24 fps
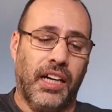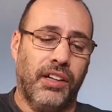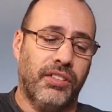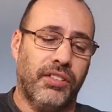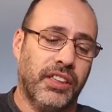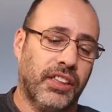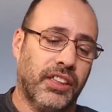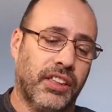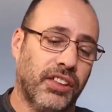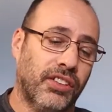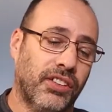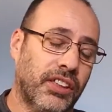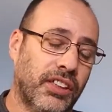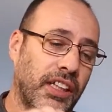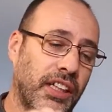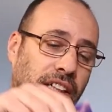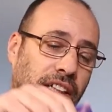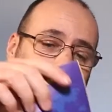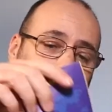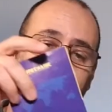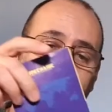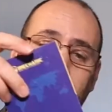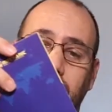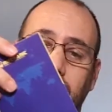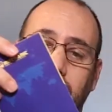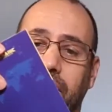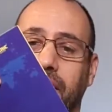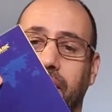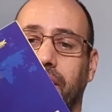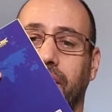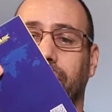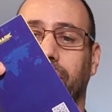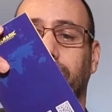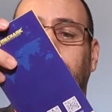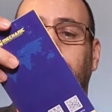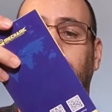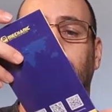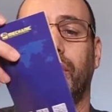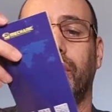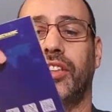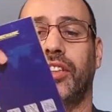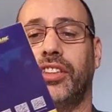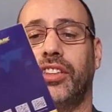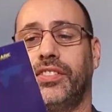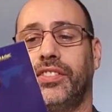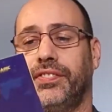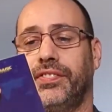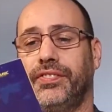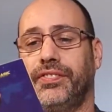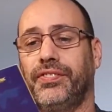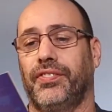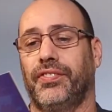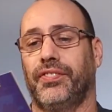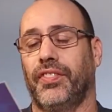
I was looking for,